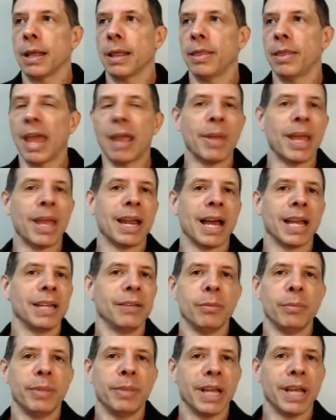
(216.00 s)
they may not
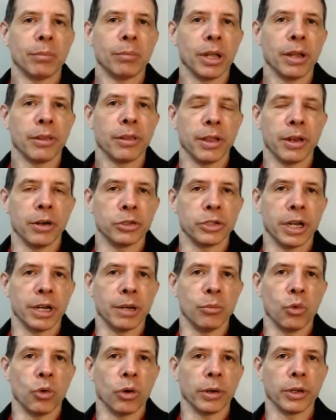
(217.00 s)
even be on blood thinners
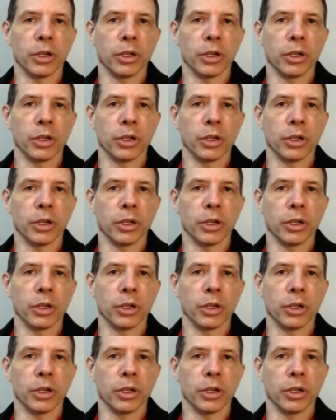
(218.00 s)
anymore.